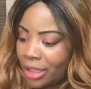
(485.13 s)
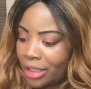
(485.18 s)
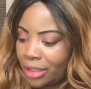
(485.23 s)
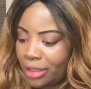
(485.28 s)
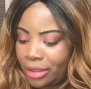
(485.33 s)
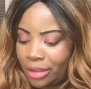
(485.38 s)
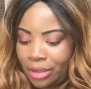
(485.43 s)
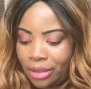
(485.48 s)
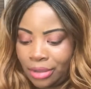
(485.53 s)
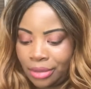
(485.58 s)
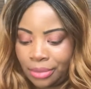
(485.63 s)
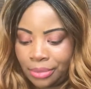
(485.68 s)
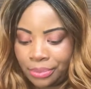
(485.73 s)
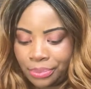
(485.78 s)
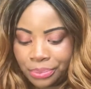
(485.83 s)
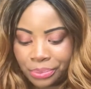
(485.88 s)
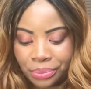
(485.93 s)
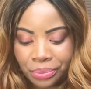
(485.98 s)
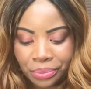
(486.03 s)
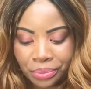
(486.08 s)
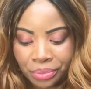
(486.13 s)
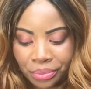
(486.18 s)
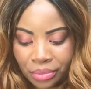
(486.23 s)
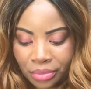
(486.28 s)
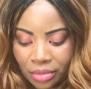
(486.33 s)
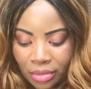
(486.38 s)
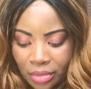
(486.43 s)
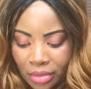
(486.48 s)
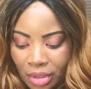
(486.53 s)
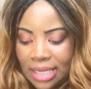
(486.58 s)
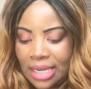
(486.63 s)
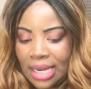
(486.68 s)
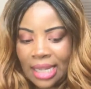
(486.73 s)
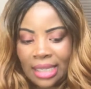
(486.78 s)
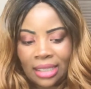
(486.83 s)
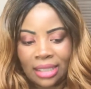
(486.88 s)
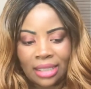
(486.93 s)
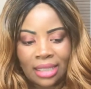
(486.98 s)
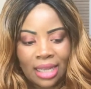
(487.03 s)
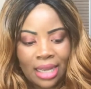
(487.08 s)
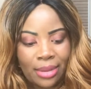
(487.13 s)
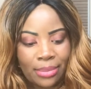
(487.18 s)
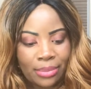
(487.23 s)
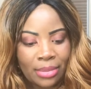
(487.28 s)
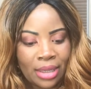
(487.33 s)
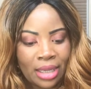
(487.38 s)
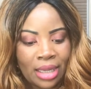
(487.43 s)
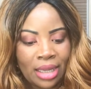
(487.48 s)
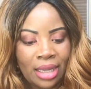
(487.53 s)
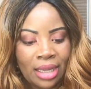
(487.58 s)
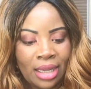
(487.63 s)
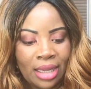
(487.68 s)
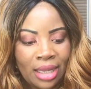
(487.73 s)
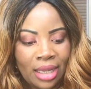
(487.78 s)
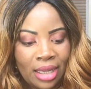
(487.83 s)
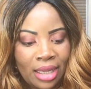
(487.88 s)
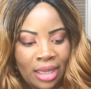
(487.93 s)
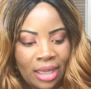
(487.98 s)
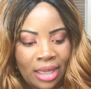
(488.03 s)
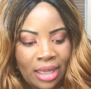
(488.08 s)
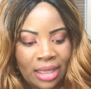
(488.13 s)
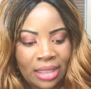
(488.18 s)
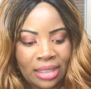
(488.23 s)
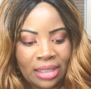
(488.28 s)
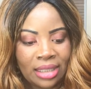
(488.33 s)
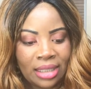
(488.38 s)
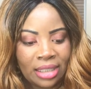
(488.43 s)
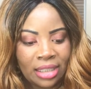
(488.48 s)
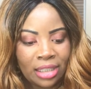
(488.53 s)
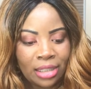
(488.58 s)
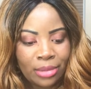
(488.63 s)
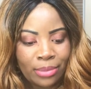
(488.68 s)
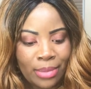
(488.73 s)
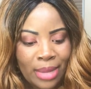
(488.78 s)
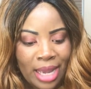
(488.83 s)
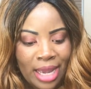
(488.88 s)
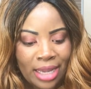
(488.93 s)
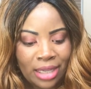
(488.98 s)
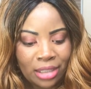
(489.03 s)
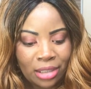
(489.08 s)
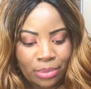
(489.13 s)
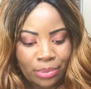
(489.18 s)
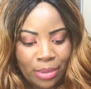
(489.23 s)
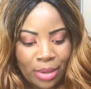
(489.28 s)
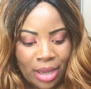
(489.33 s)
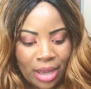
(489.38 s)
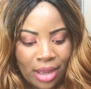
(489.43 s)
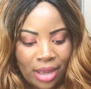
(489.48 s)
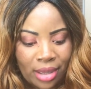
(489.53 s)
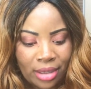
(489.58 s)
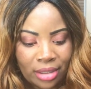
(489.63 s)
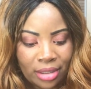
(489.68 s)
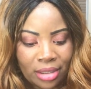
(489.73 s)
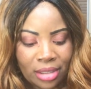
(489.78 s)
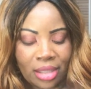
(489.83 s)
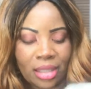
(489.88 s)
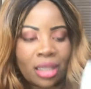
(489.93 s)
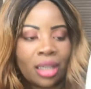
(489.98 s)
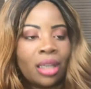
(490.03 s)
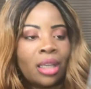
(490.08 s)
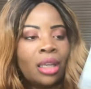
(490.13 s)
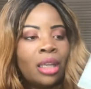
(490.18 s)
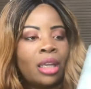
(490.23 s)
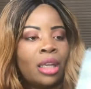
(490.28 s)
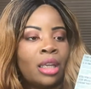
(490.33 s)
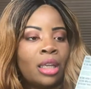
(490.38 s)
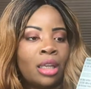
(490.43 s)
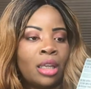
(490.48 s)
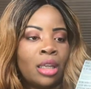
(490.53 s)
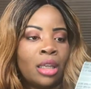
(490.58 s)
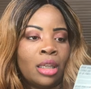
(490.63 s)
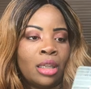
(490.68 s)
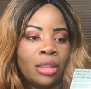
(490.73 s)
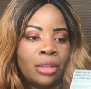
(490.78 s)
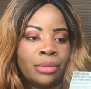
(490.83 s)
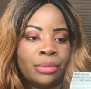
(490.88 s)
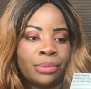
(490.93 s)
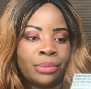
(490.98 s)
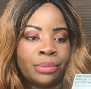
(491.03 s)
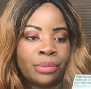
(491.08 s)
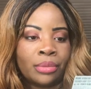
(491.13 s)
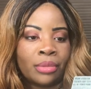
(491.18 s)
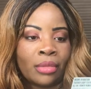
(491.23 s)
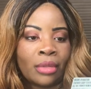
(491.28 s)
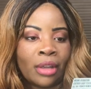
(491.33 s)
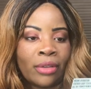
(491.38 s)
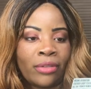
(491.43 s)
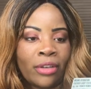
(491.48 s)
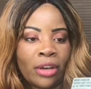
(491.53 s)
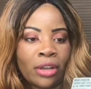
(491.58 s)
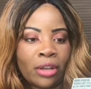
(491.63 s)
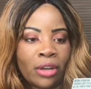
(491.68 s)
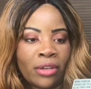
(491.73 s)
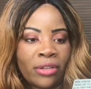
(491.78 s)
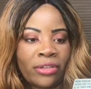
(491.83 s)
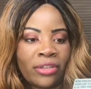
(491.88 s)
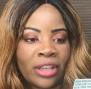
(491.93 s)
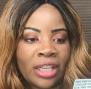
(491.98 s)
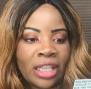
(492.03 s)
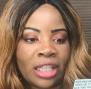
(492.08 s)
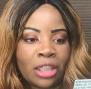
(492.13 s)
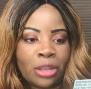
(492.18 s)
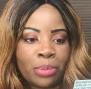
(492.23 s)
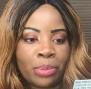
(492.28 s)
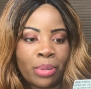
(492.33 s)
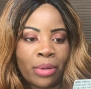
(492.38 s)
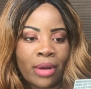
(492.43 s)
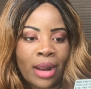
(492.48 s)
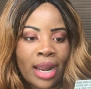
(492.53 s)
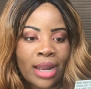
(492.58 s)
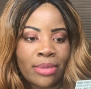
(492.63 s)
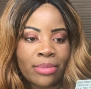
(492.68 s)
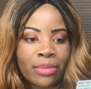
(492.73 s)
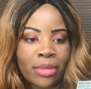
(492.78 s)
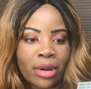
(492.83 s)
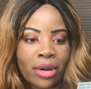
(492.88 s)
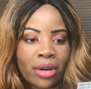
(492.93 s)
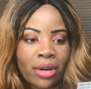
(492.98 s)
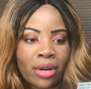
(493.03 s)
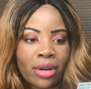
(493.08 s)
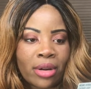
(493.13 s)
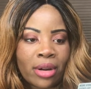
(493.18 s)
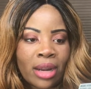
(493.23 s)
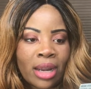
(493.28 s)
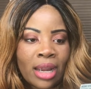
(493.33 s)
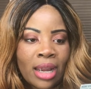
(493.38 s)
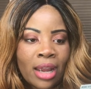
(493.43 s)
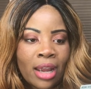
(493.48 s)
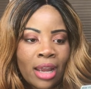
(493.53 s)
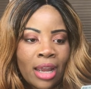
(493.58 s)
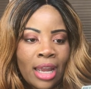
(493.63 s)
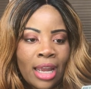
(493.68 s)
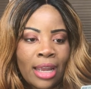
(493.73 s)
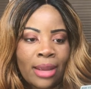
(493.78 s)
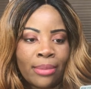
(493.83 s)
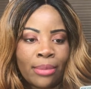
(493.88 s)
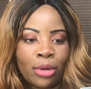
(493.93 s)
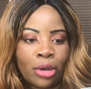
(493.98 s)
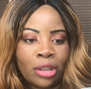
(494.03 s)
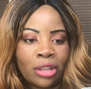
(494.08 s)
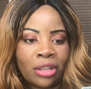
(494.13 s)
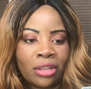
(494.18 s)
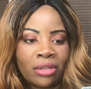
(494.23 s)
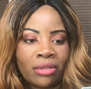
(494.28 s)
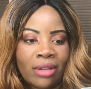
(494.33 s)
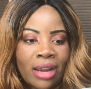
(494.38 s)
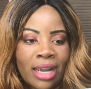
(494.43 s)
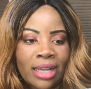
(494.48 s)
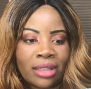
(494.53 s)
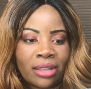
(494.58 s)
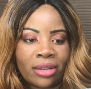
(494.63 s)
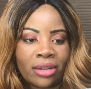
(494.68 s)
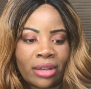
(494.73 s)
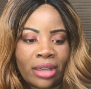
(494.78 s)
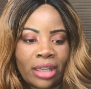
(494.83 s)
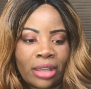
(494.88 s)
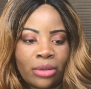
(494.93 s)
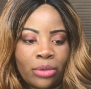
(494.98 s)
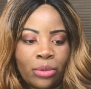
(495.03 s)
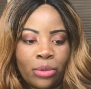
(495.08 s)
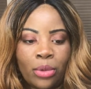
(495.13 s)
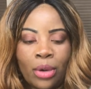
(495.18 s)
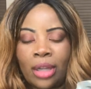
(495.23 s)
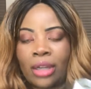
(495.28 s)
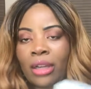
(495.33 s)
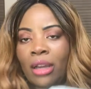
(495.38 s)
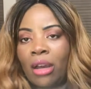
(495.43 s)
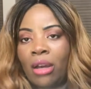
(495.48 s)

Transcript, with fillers: Cool. Next up is this Smashbox Photo Finish Primer and Moisturizer in one.